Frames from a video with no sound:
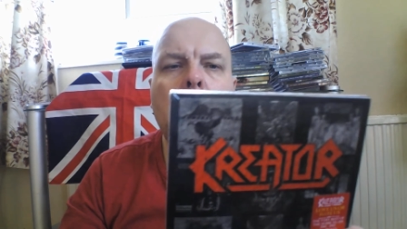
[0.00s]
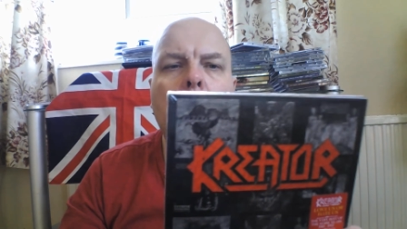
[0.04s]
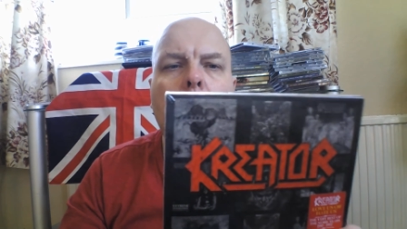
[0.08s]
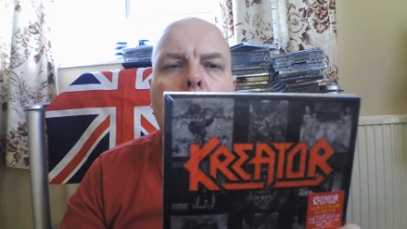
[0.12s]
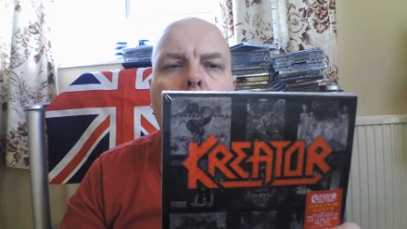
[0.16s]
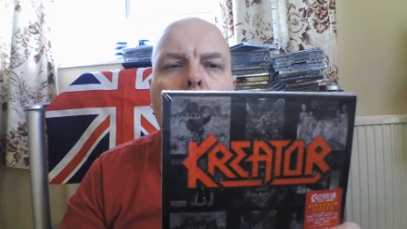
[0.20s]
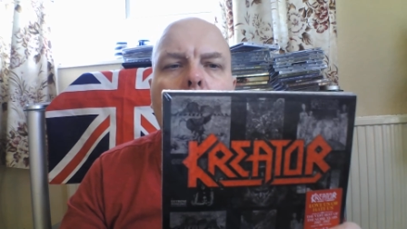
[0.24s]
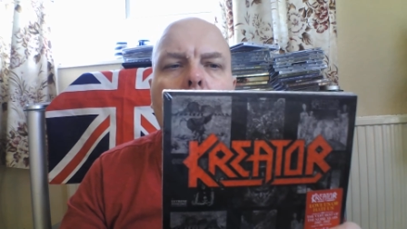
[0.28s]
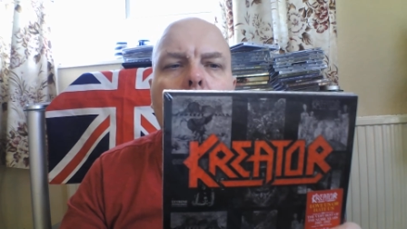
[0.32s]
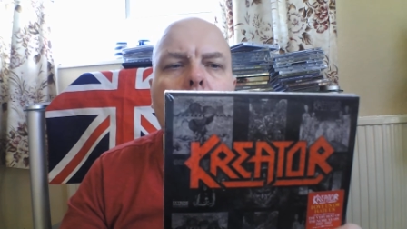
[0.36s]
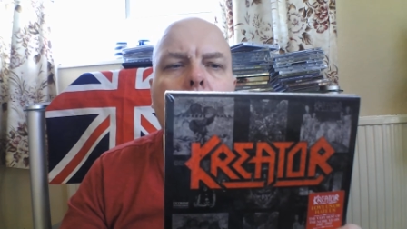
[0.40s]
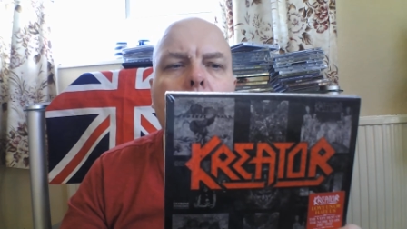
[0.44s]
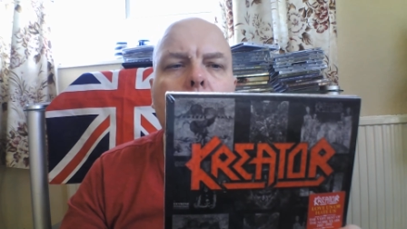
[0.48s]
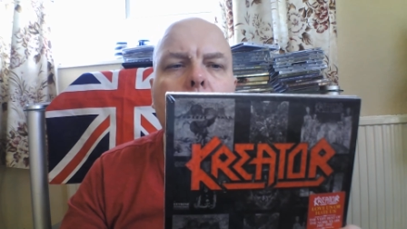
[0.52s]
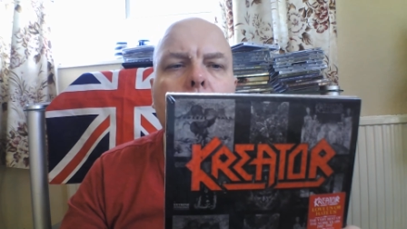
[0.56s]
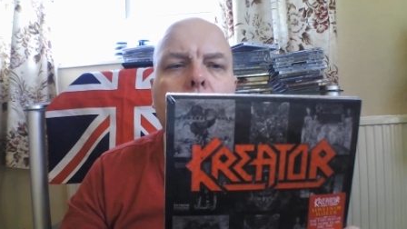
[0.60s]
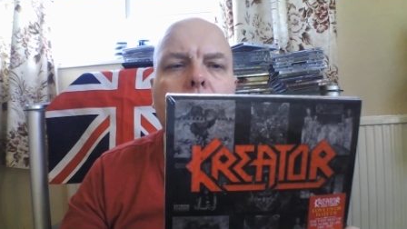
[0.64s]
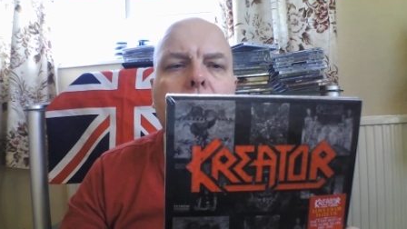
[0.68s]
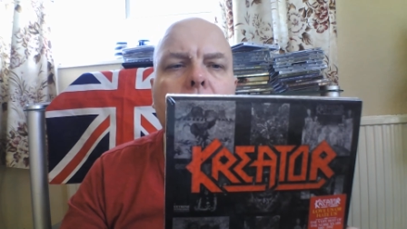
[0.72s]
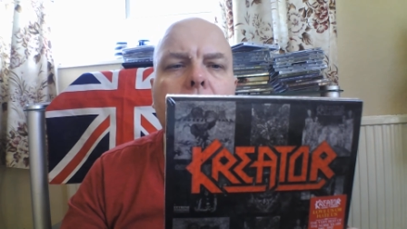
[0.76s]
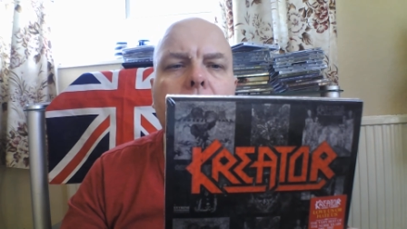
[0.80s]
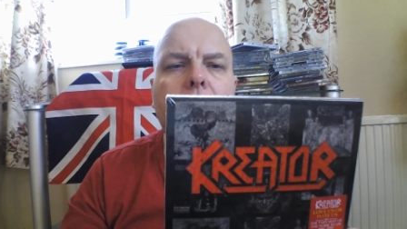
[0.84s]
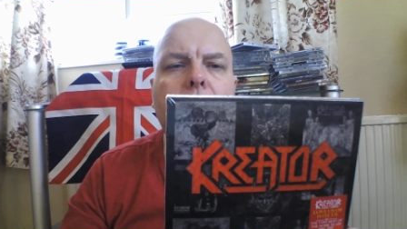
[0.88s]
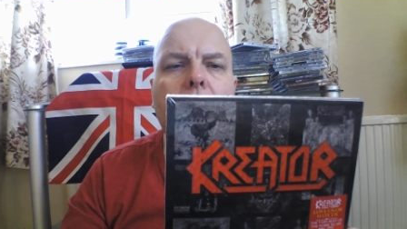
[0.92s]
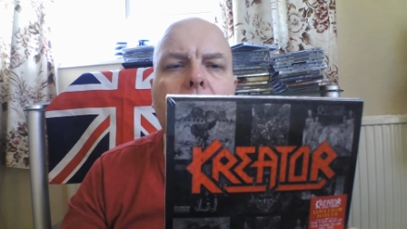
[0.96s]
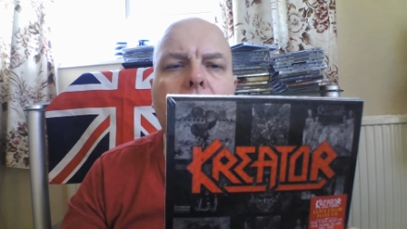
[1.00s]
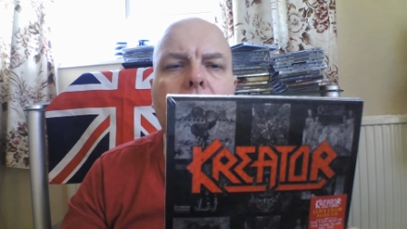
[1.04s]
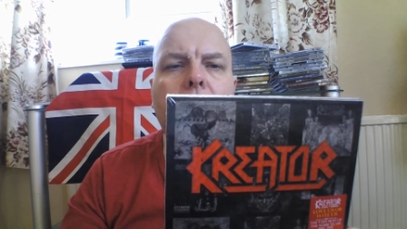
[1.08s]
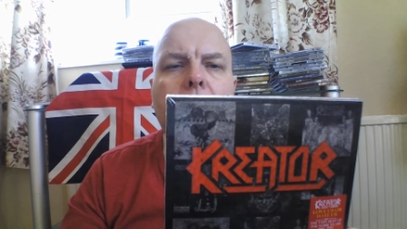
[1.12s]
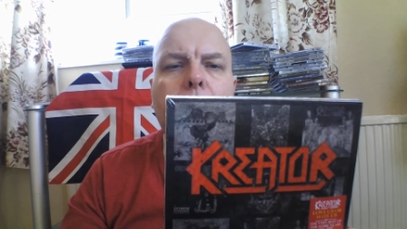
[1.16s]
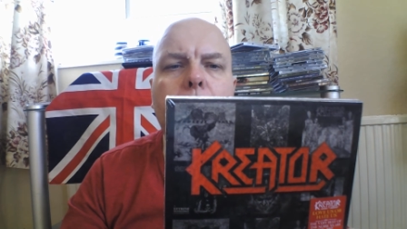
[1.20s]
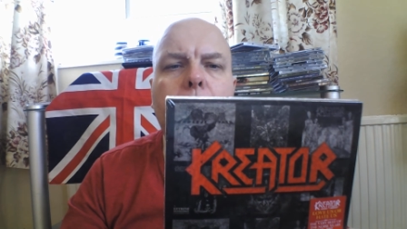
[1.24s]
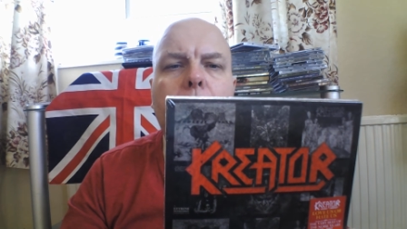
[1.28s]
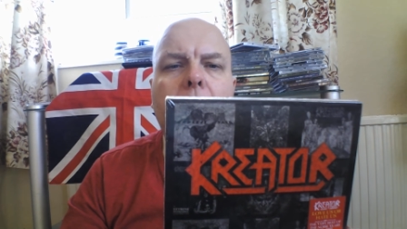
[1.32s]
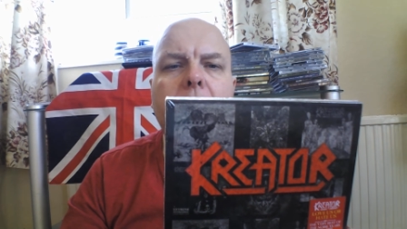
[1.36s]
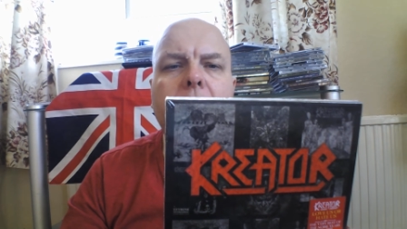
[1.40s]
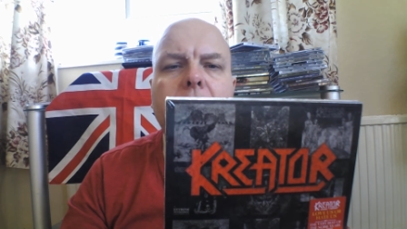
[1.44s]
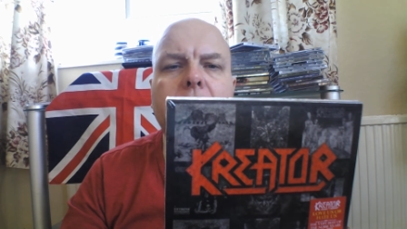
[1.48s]
the very
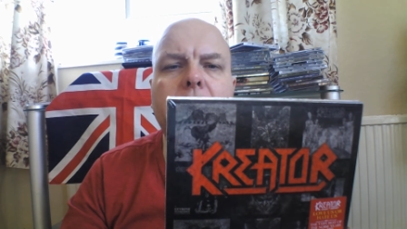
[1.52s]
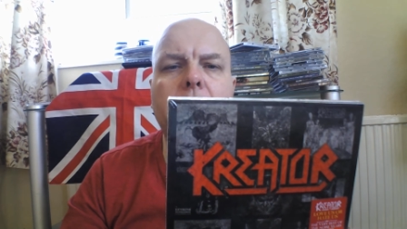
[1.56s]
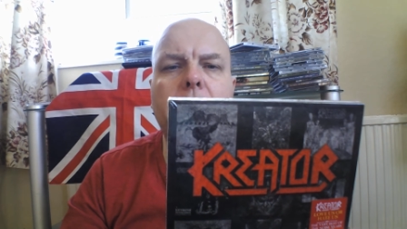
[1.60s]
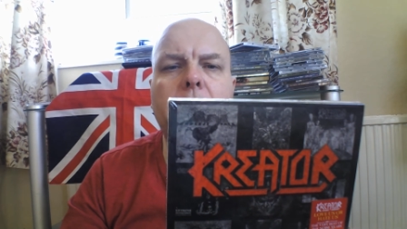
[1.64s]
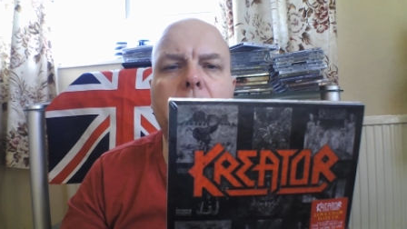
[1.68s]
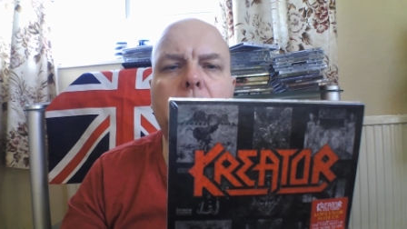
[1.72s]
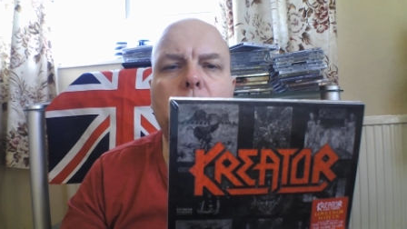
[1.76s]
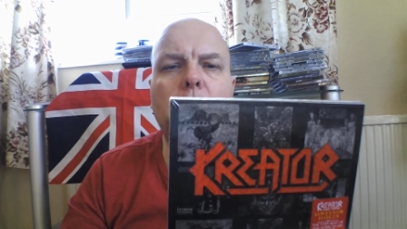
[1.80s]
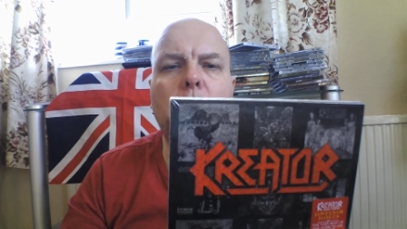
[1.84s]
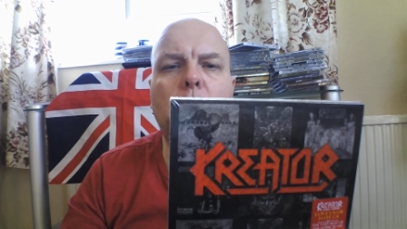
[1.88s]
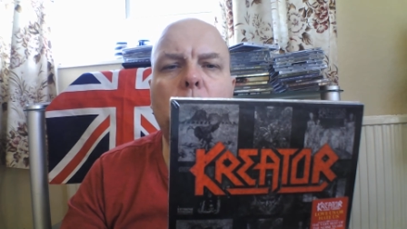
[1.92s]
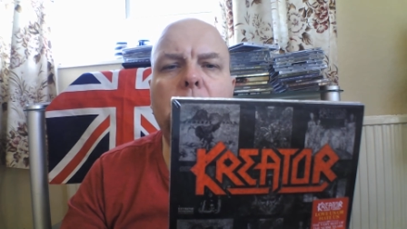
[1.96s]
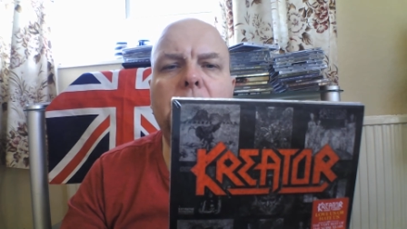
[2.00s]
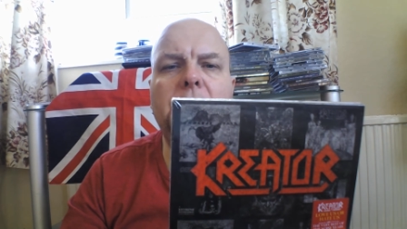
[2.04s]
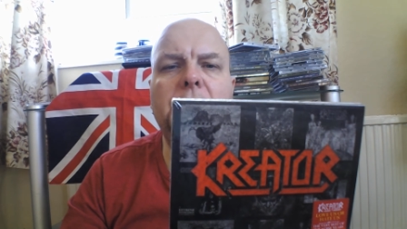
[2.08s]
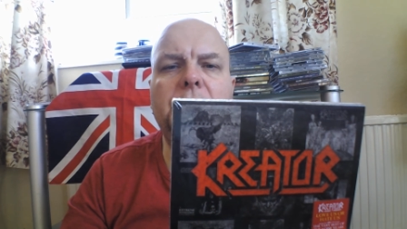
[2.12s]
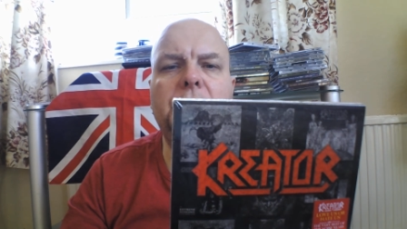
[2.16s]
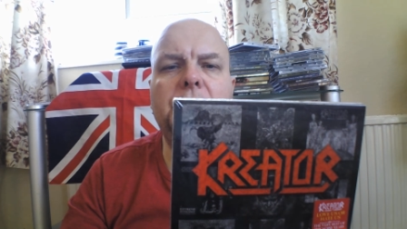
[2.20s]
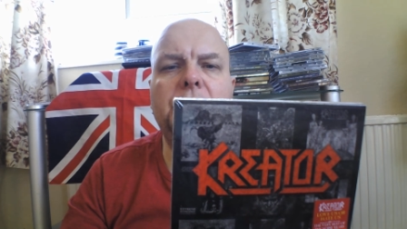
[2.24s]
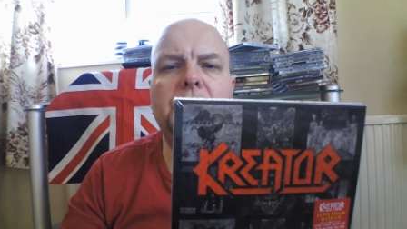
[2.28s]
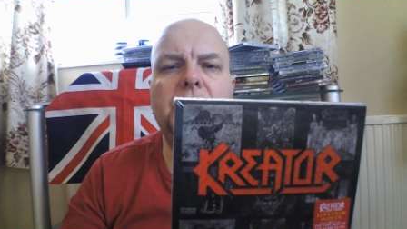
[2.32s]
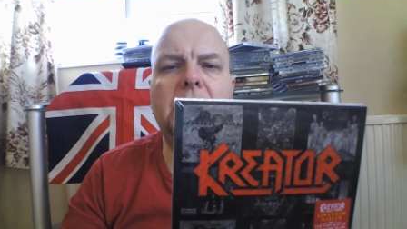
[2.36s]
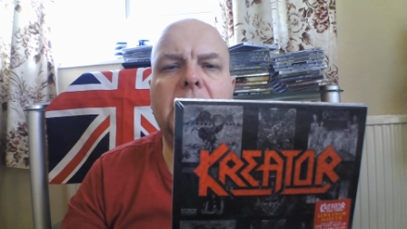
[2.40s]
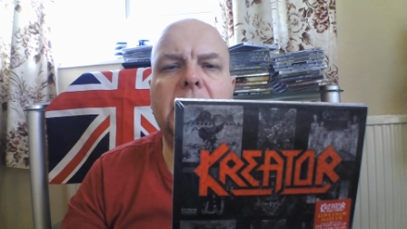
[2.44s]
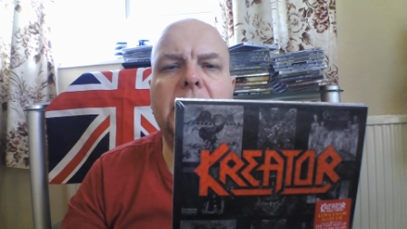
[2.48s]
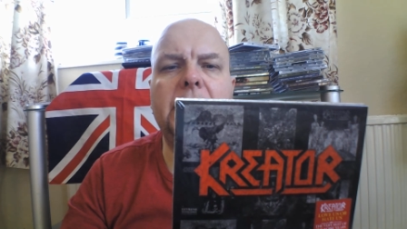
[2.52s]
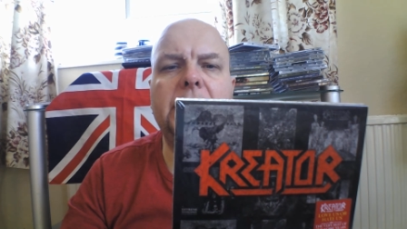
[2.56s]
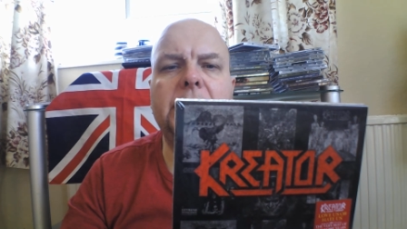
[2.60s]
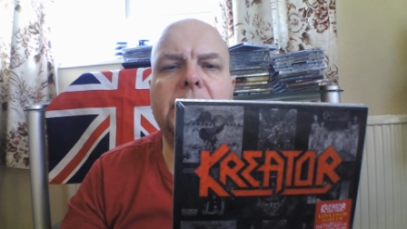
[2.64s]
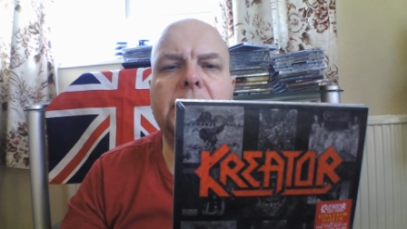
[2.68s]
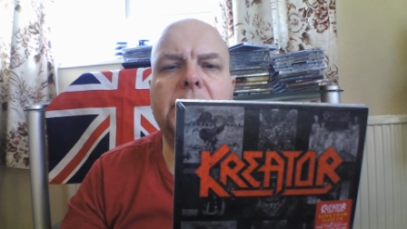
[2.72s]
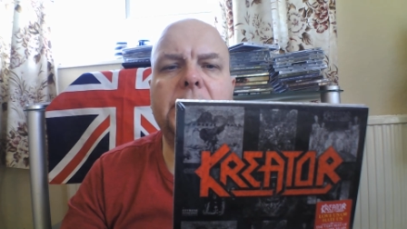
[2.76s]
best of the noise years,